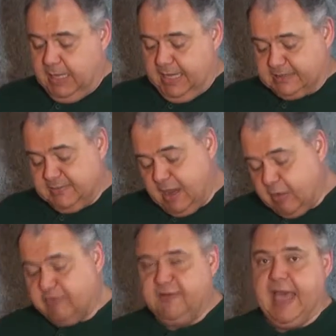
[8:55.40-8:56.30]
As a matter
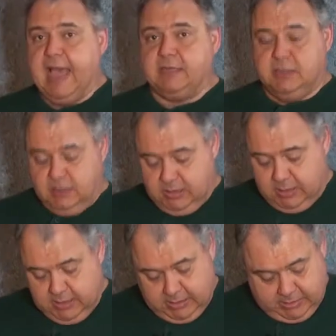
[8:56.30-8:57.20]
of fact,
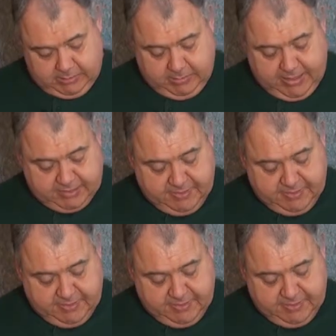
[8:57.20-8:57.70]
you guys